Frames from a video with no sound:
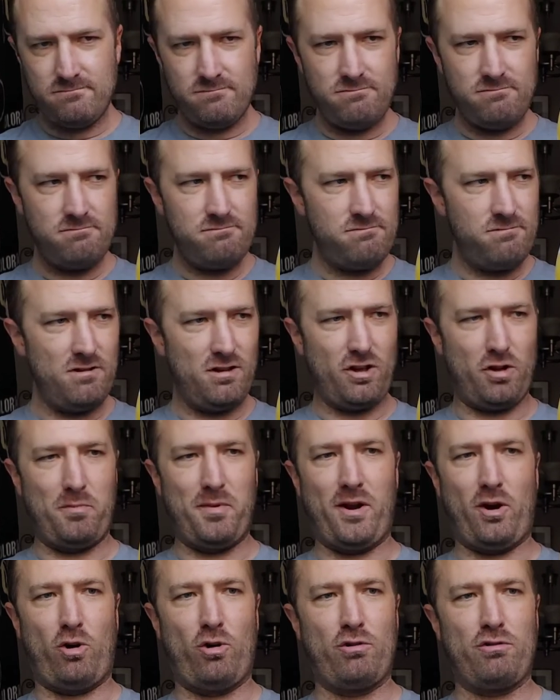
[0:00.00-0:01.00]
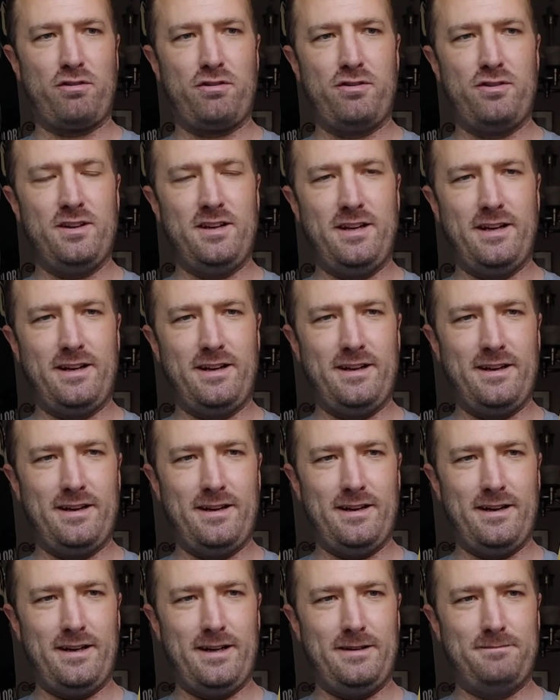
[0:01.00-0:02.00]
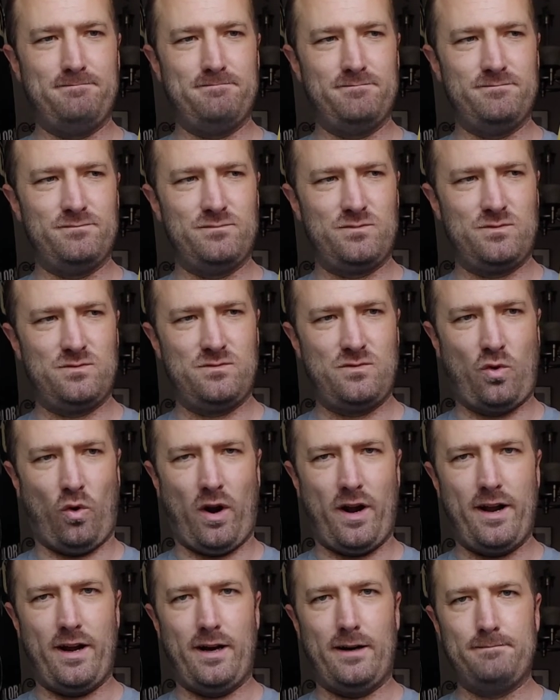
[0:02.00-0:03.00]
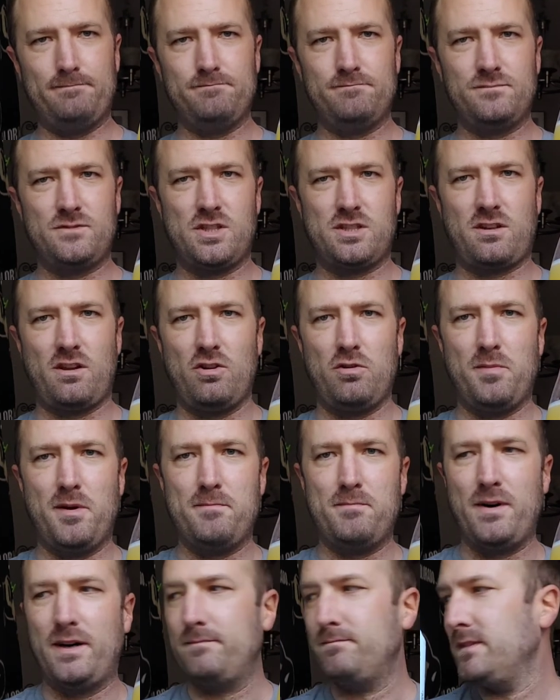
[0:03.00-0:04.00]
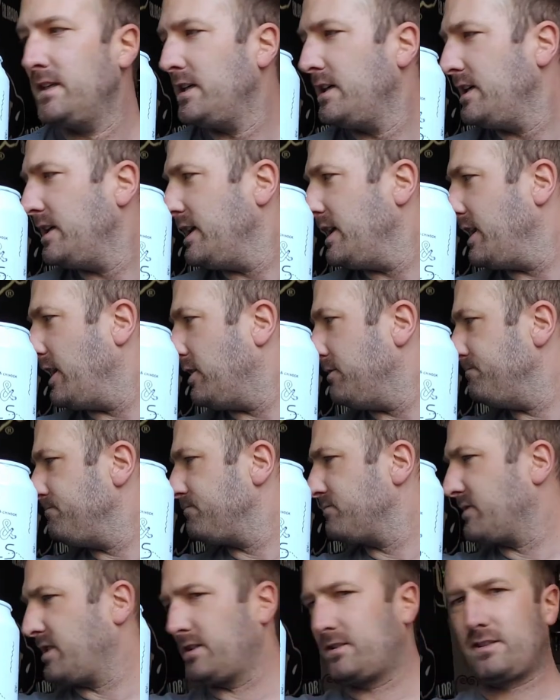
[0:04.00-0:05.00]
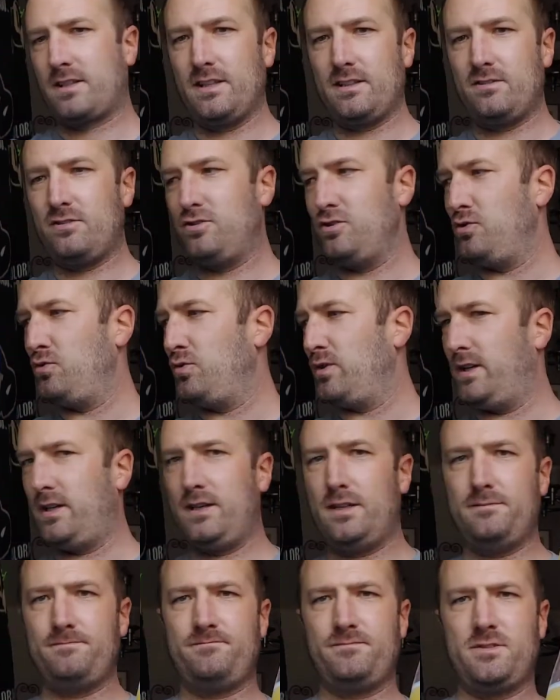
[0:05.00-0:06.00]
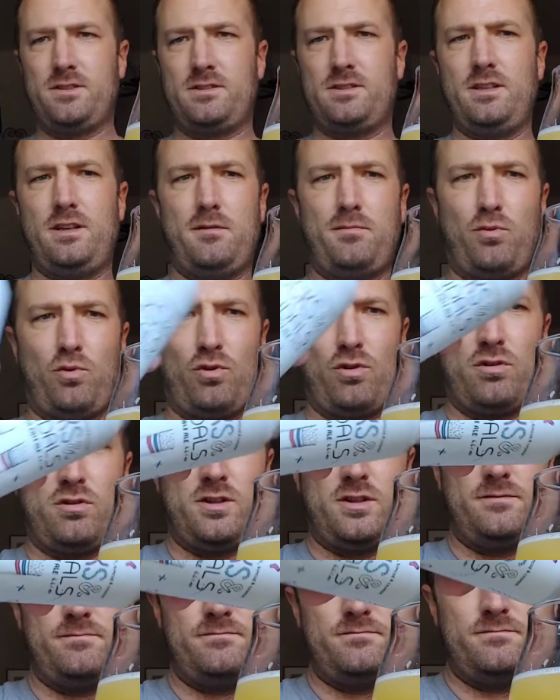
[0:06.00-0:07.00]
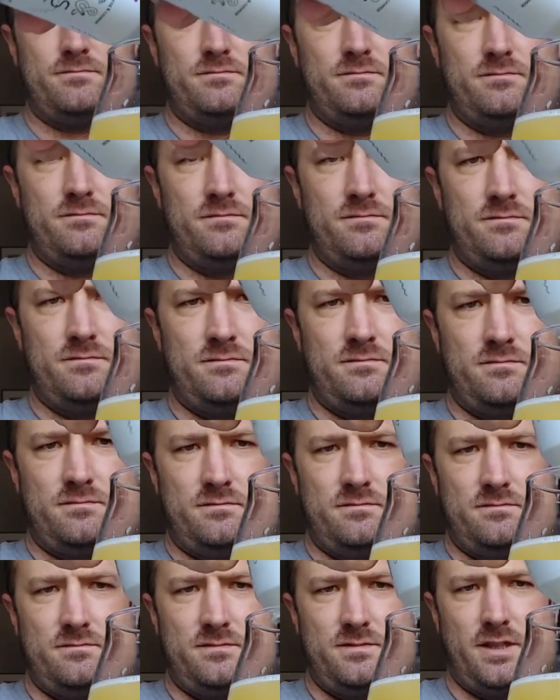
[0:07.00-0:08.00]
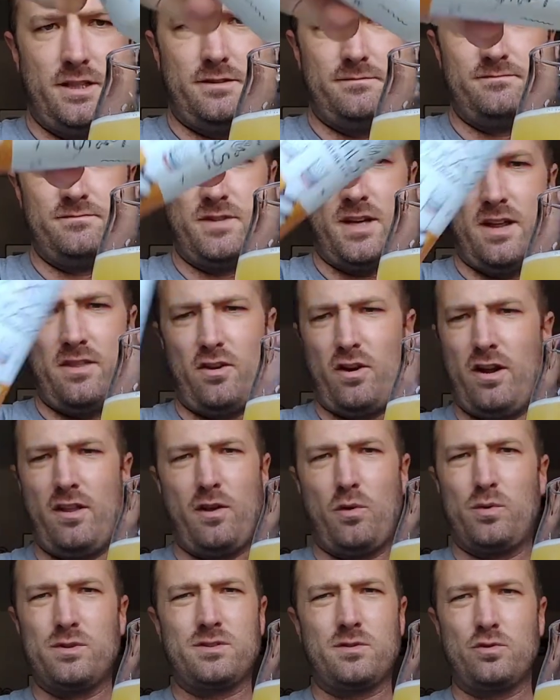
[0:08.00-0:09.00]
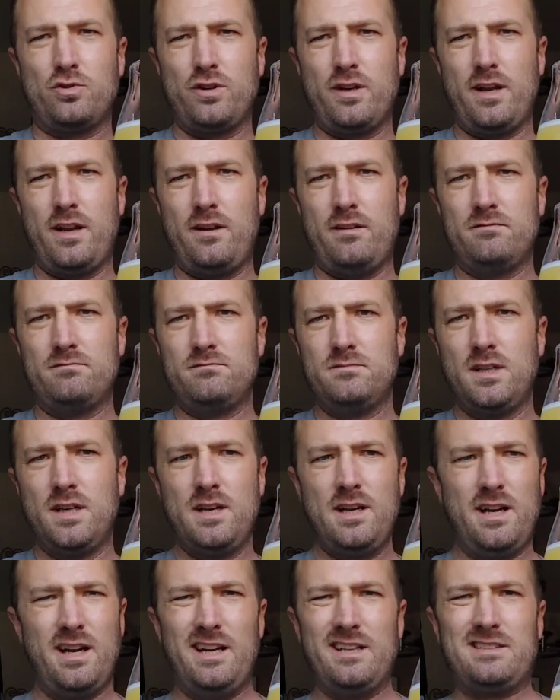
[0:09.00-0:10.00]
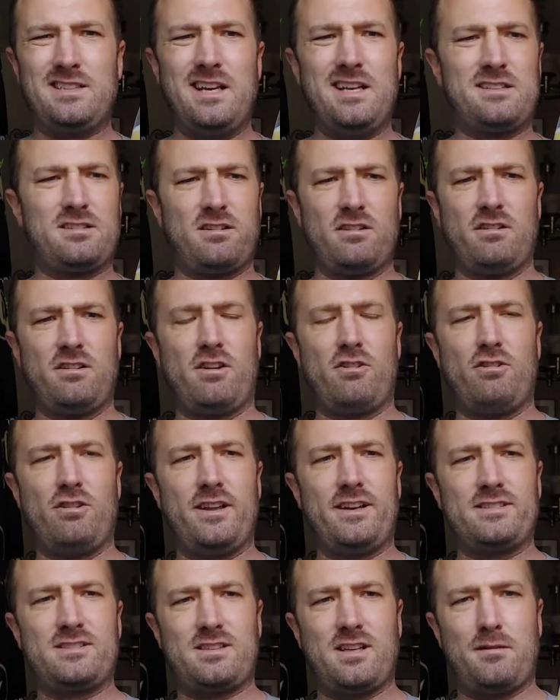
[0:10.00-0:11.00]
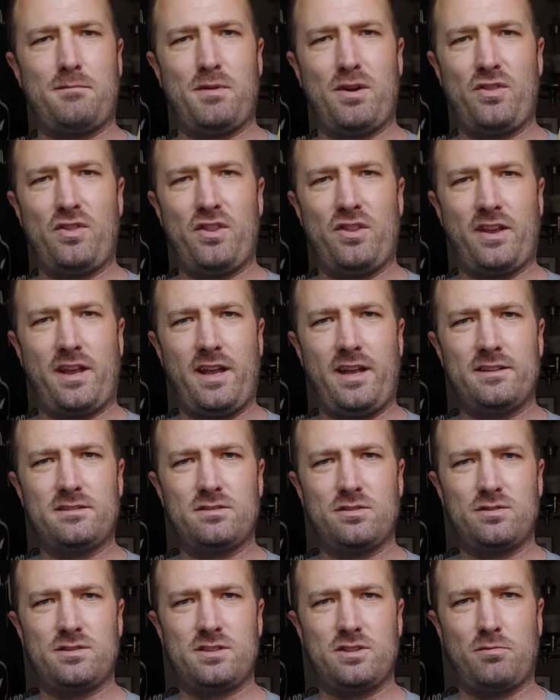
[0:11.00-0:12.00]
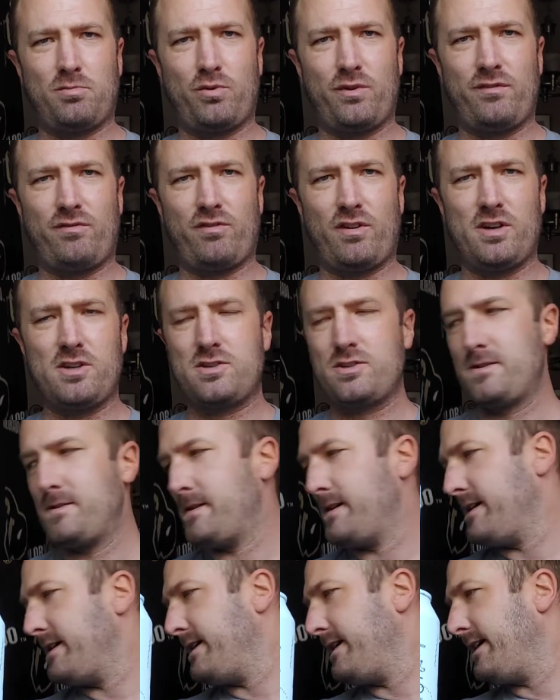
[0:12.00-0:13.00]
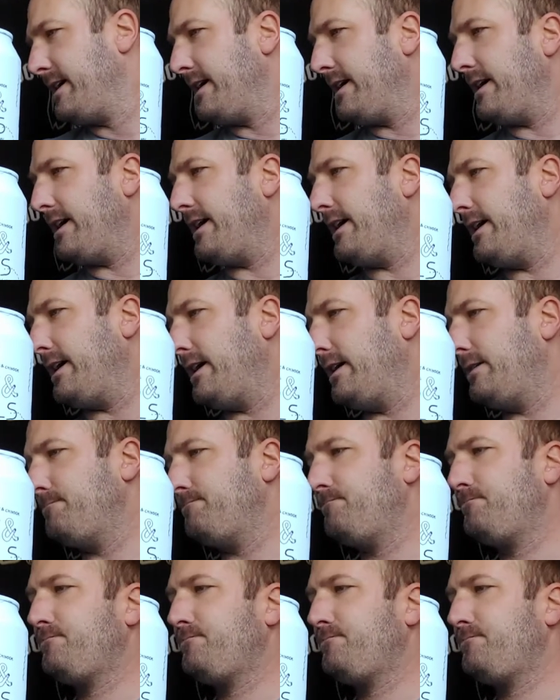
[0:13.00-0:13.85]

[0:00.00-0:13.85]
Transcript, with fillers: a little bit of earth and uh, dry hop, just a little bit. But anyhow, let's get to uh, let's see to up. Yeah, and there and there wasn't really any it's it's little less than a month in the can, so it's still pretty fresh. Uh,